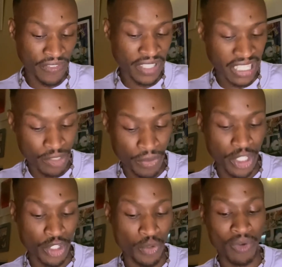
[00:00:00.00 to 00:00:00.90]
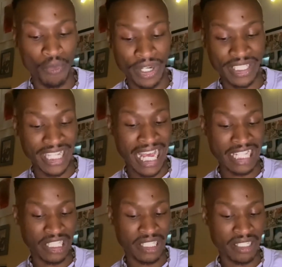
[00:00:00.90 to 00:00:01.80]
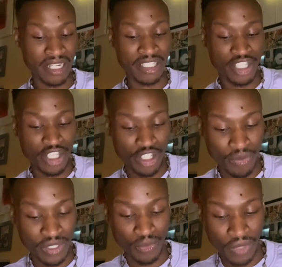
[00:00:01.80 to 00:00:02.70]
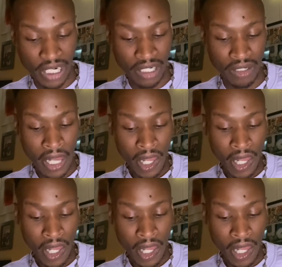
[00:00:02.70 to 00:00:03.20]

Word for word: And that's what the Two of Wands asks us to do as well.